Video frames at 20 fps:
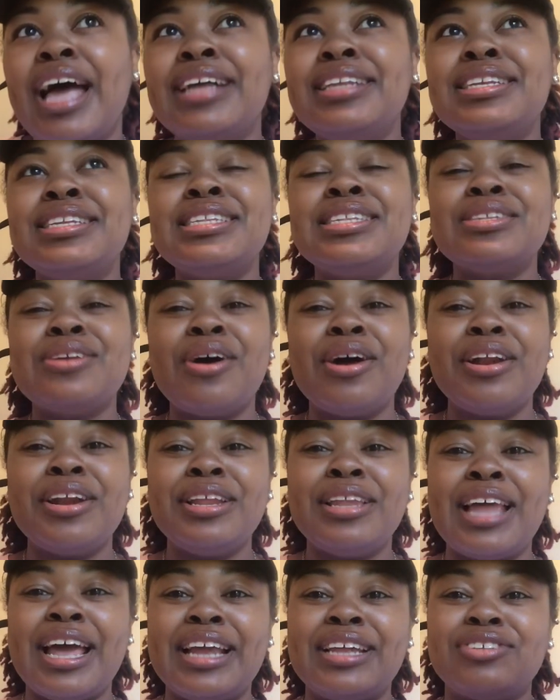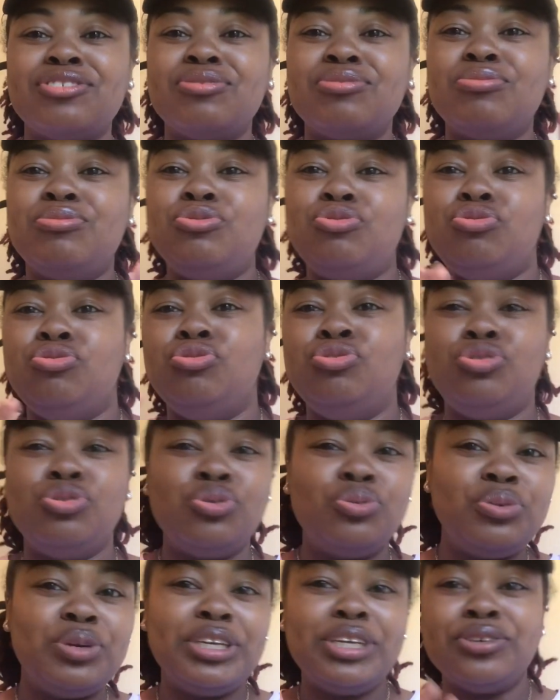just started like
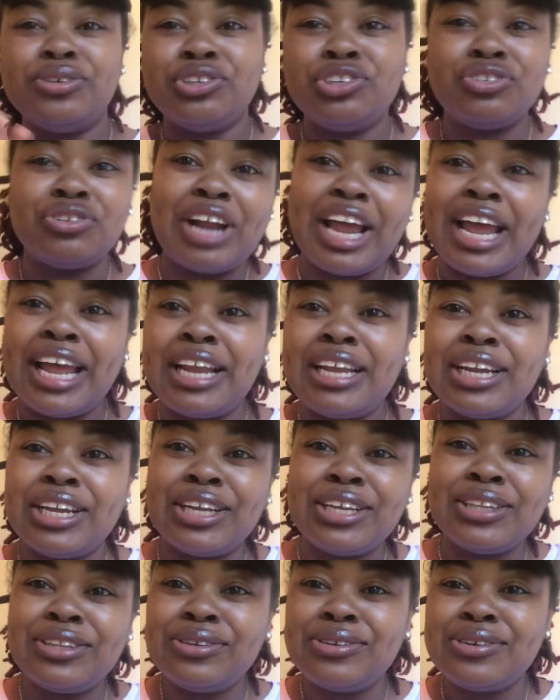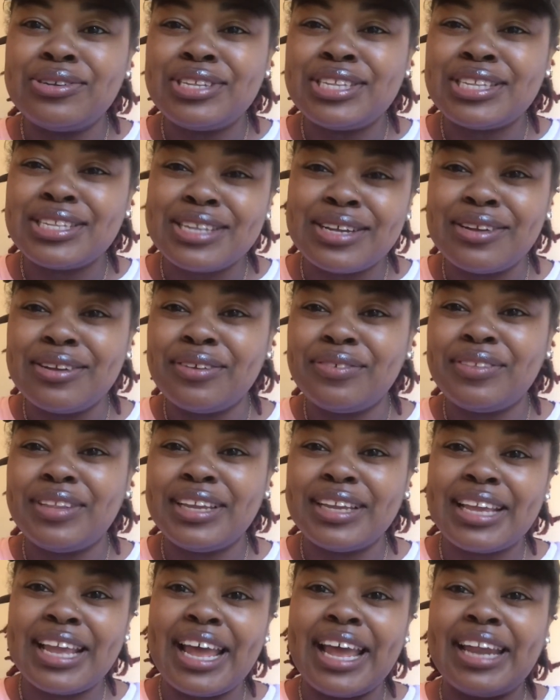doing or trying other stuff
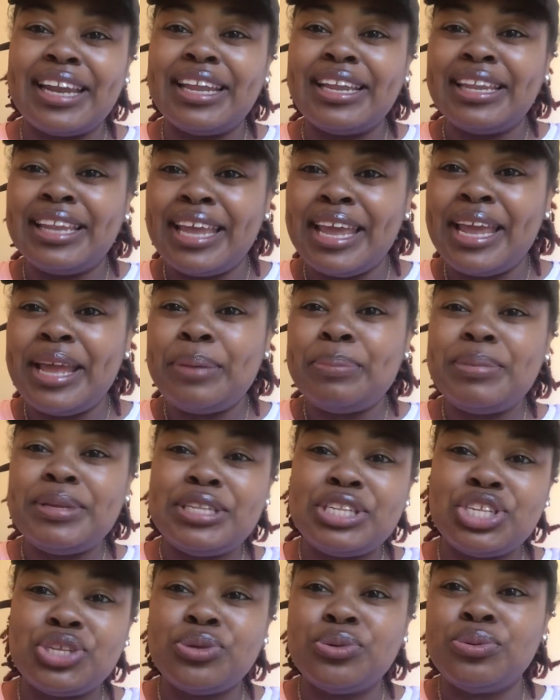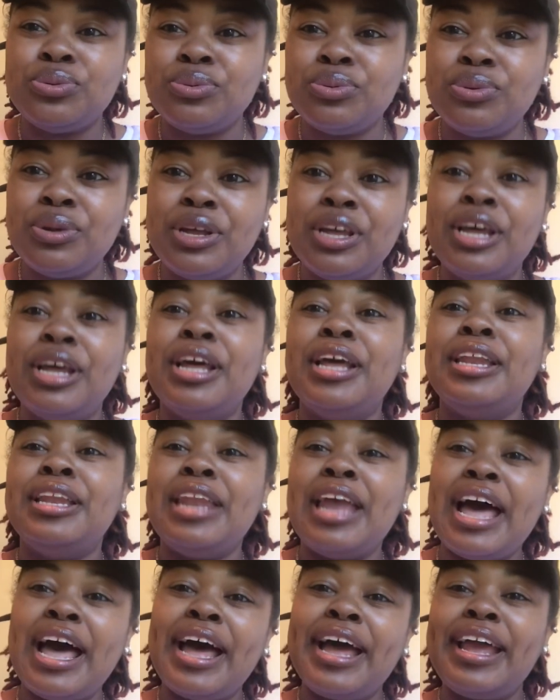that kind of led me to
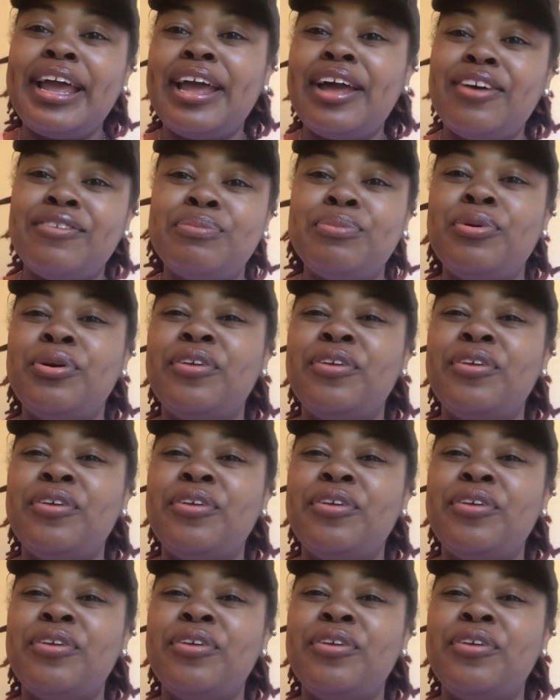now I have more